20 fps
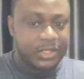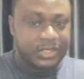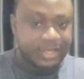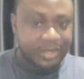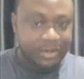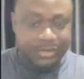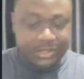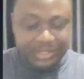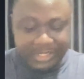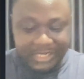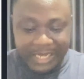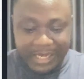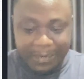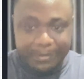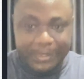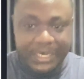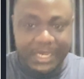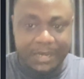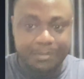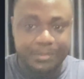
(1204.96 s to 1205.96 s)
on that
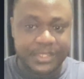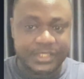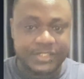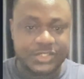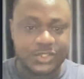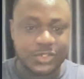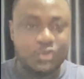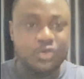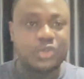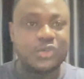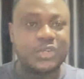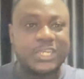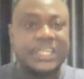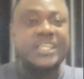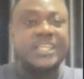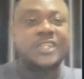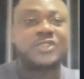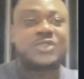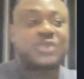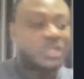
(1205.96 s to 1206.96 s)
pillar page, you
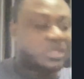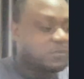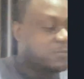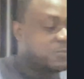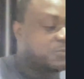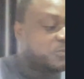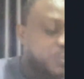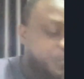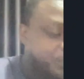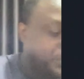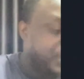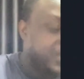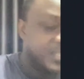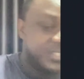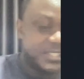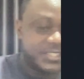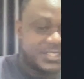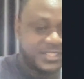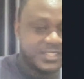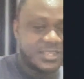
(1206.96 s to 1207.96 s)
link to the food
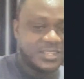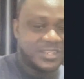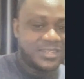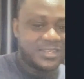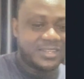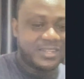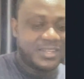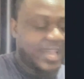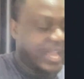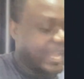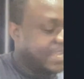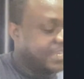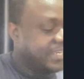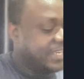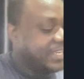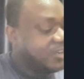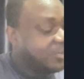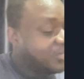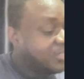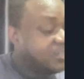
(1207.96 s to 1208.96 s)
page. And
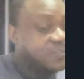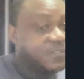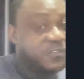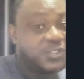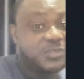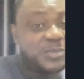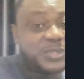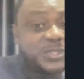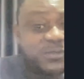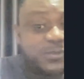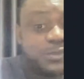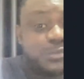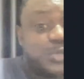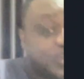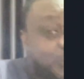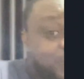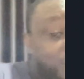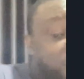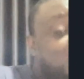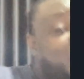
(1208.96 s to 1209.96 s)
then on the food page will be
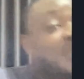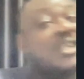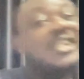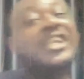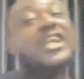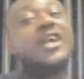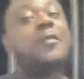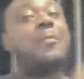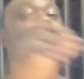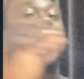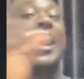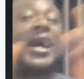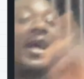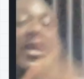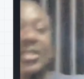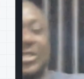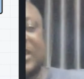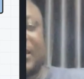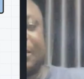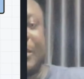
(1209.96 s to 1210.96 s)
able to link back
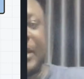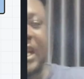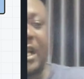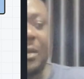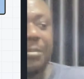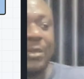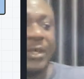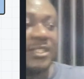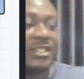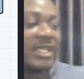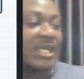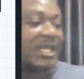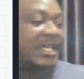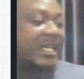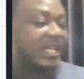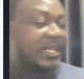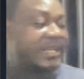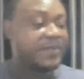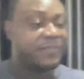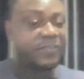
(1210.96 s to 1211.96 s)
to the pillar page.
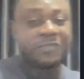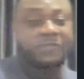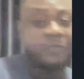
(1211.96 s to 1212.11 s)
And then from